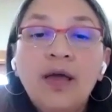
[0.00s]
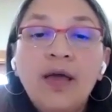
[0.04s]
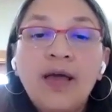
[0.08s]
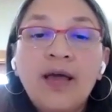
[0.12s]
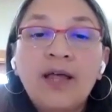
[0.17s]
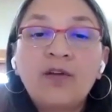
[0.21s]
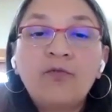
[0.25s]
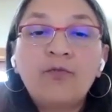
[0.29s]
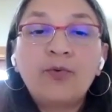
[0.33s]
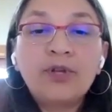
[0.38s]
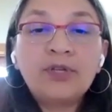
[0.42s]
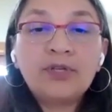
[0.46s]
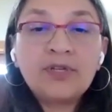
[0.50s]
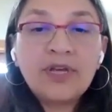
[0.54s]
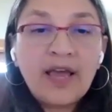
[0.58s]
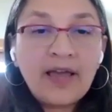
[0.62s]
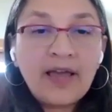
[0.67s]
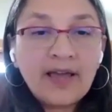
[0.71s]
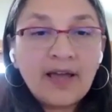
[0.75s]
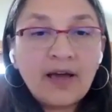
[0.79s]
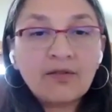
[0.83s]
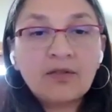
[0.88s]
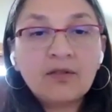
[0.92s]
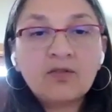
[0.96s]
And if we
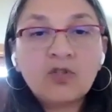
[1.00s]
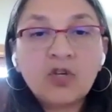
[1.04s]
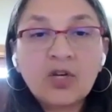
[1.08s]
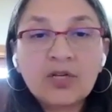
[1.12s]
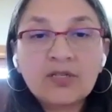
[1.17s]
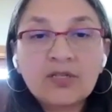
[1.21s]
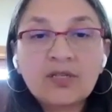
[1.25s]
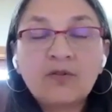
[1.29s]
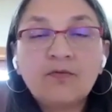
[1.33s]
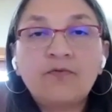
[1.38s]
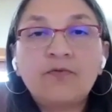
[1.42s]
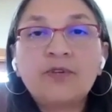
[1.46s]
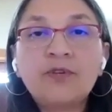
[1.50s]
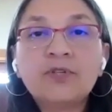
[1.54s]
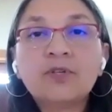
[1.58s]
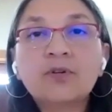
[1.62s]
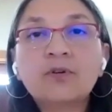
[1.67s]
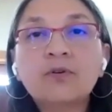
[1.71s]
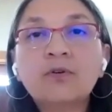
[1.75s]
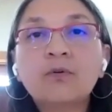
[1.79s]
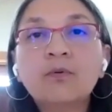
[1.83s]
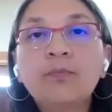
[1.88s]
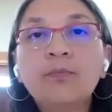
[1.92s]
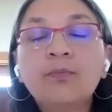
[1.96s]
take out just the
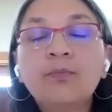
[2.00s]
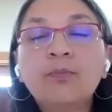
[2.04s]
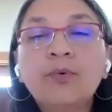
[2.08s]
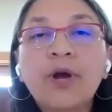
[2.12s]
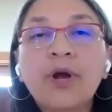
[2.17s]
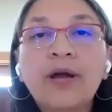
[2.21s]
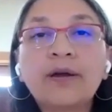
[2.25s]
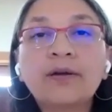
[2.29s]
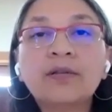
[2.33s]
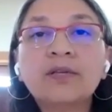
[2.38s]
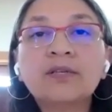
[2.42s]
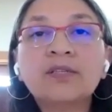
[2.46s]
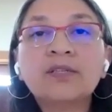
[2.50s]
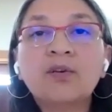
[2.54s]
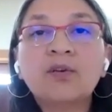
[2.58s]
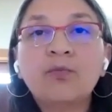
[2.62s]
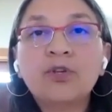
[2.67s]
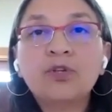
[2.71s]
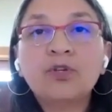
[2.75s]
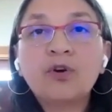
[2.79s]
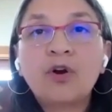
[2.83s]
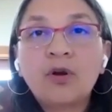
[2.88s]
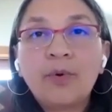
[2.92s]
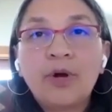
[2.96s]
physical practice and
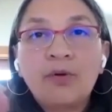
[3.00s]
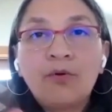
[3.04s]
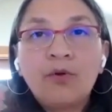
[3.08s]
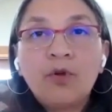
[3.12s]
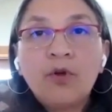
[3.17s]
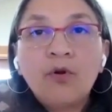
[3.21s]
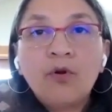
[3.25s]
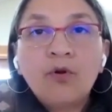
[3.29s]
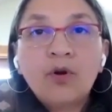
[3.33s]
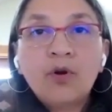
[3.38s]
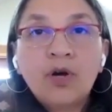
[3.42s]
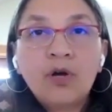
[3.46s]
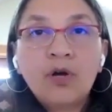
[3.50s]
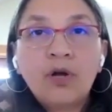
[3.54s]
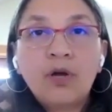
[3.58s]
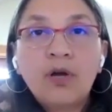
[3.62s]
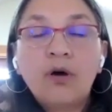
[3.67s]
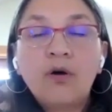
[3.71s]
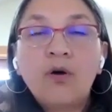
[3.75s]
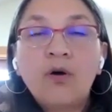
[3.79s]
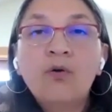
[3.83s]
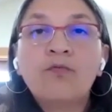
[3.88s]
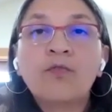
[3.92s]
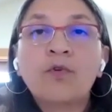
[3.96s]
we talk about yoga
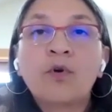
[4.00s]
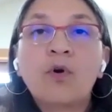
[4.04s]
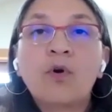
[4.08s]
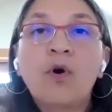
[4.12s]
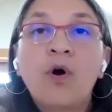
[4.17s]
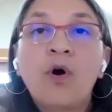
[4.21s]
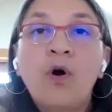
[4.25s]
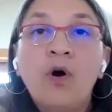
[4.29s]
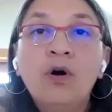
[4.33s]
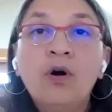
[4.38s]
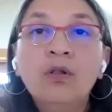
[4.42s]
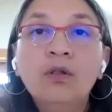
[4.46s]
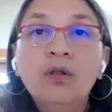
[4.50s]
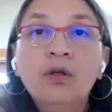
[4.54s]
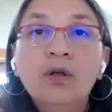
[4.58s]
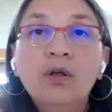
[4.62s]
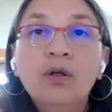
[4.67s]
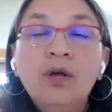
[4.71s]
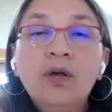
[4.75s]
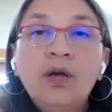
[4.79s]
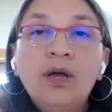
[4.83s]
overall